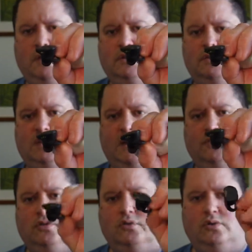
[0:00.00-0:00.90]

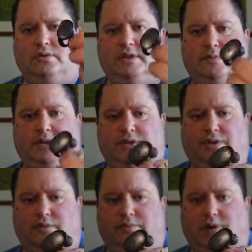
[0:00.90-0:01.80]
Soundcore Liberty
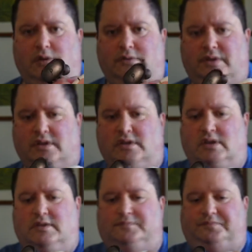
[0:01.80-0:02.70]
2 Pros,
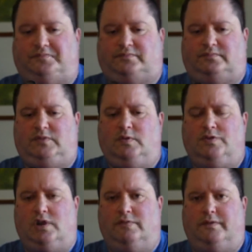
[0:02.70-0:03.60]
which
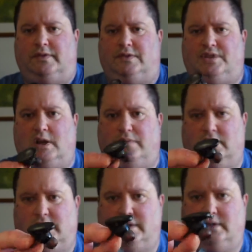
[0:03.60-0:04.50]
I've reviewed
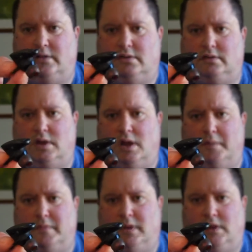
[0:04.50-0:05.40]
separately.
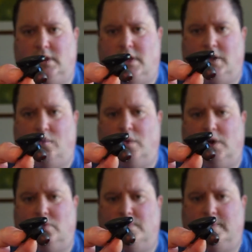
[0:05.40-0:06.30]

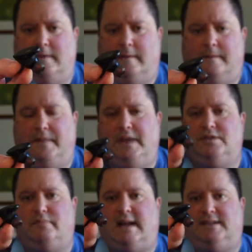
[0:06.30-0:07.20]
Well, these are
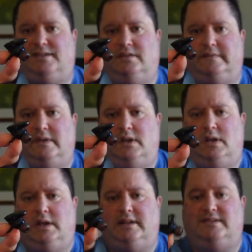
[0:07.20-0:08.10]
massive
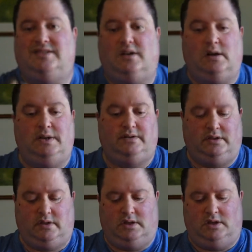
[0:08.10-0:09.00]
in size.
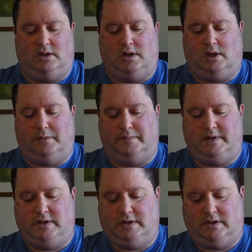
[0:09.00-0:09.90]

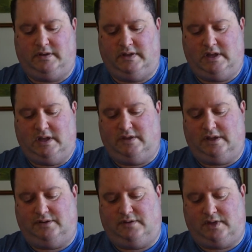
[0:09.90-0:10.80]

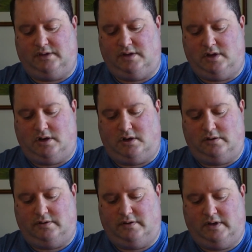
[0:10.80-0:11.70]
They are
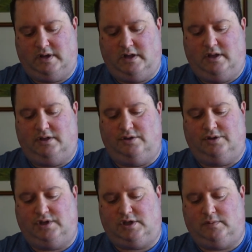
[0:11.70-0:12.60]

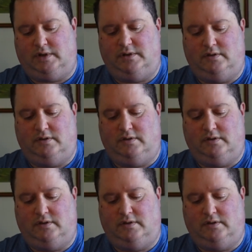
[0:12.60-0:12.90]
considerably